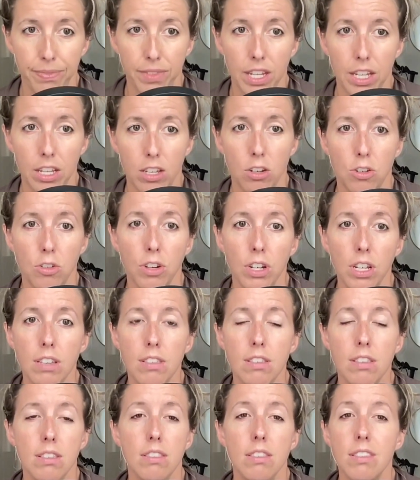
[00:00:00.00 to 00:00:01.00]
it
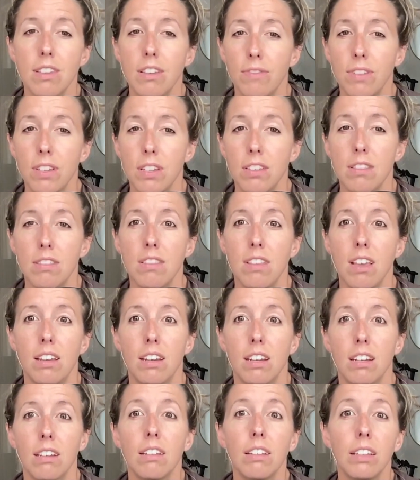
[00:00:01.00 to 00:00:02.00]
shrinks, it stiffens, and
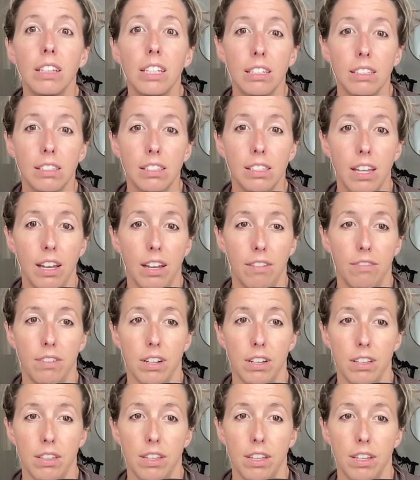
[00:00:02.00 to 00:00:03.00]
it clings to
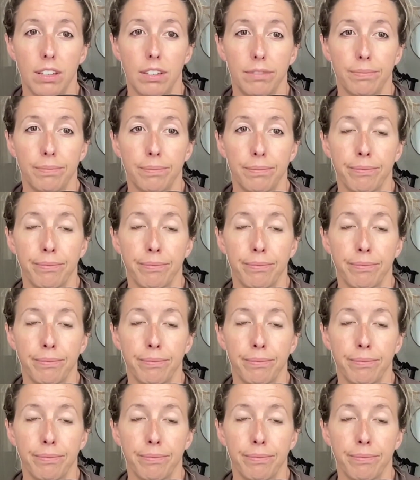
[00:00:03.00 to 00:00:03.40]
everything.